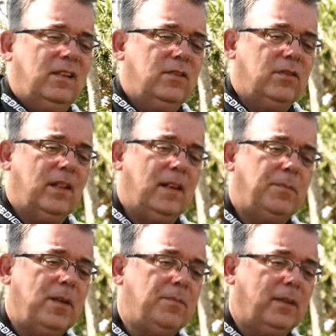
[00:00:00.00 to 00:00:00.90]
There's a lot of
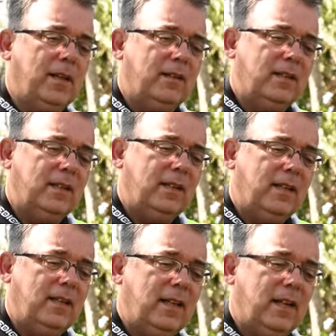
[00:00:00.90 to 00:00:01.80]
people out here
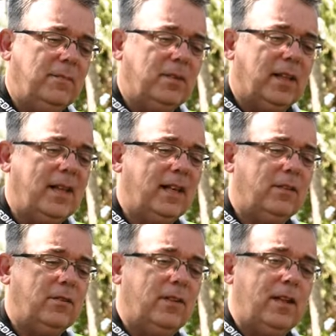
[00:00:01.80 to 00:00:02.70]
today, and I'm glad
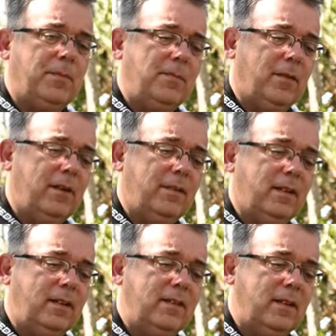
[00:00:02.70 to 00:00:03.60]
there's a lot of people having a
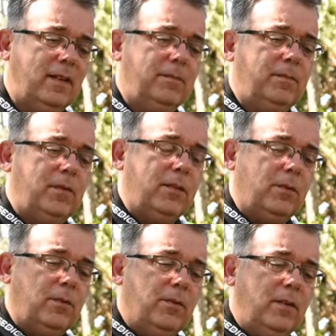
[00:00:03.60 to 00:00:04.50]
good time. That's
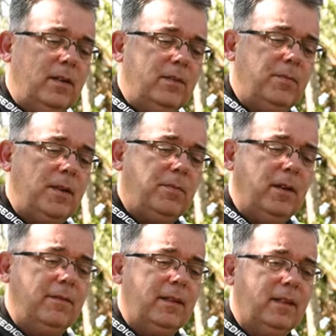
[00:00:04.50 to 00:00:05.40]
what we want. It's people
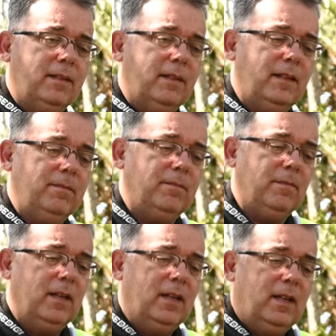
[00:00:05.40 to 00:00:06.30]
having a good time.
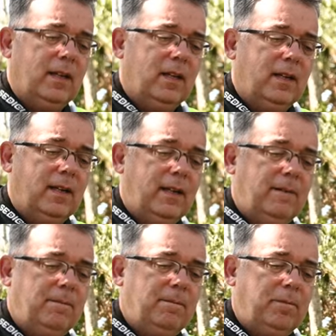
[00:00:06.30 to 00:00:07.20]
All right,
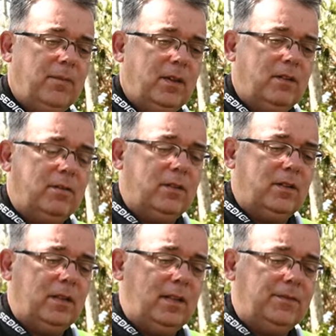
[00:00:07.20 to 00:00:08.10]
we're to
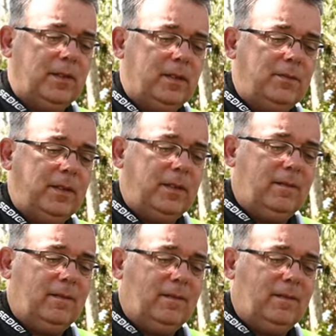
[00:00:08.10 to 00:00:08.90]
the left a little bit.